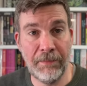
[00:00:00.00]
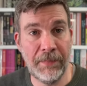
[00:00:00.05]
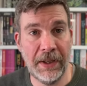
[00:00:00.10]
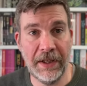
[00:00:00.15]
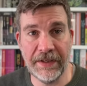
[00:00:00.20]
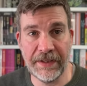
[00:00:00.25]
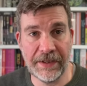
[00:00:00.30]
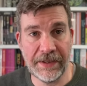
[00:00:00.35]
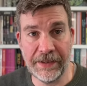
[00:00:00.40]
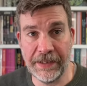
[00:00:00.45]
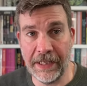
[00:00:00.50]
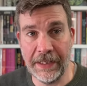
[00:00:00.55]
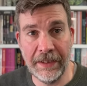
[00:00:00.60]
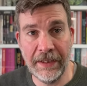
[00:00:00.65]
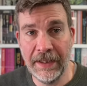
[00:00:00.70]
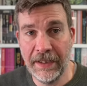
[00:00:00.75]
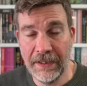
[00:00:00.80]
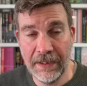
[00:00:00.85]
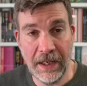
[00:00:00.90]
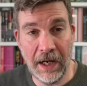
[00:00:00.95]
But as I say,
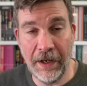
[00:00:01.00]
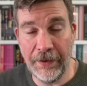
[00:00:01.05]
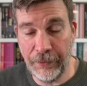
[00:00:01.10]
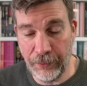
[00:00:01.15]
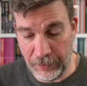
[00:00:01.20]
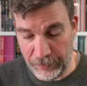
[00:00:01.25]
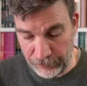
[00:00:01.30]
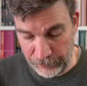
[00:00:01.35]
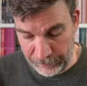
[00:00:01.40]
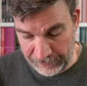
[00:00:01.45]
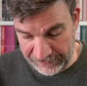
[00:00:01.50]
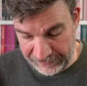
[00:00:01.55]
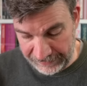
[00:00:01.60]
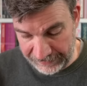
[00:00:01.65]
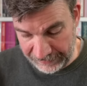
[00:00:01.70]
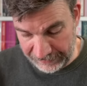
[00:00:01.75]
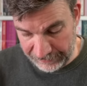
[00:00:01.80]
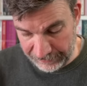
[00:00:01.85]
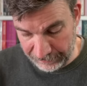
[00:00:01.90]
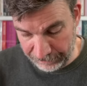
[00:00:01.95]
I thought it was pretty
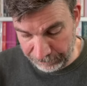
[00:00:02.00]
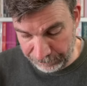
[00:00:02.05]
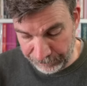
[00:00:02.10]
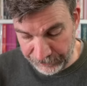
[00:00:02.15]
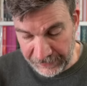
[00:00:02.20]
decent.